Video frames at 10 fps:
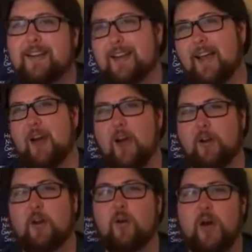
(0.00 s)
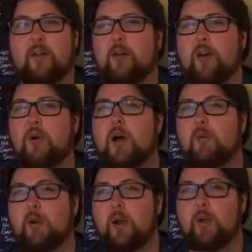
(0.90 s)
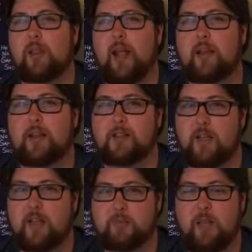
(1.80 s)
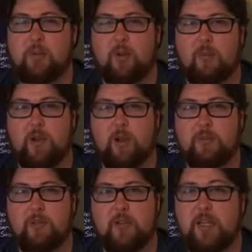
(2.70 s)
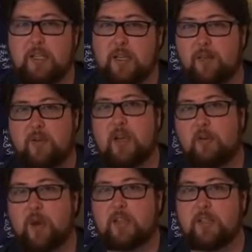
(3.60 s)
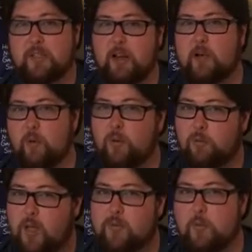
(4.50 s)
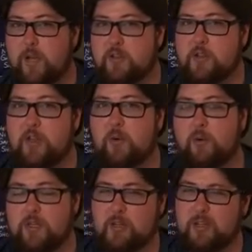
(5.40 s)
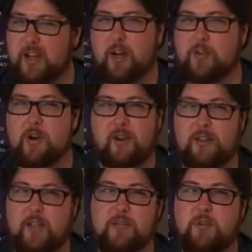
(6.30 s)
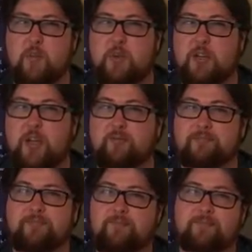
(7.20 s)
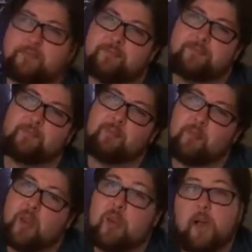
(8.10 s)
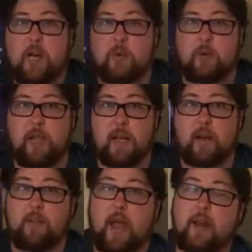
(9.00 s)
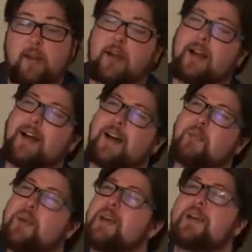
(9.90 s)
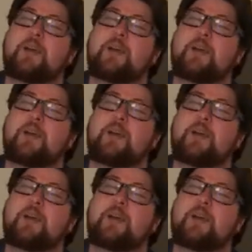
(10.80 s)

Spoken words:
how. I don't know where we landed as a people on Mel Gibson. Is he a fucking racist, terrible, evil piece of shit, or is he just kind of drunk and said some stupid shit? I don't know where we landed on that.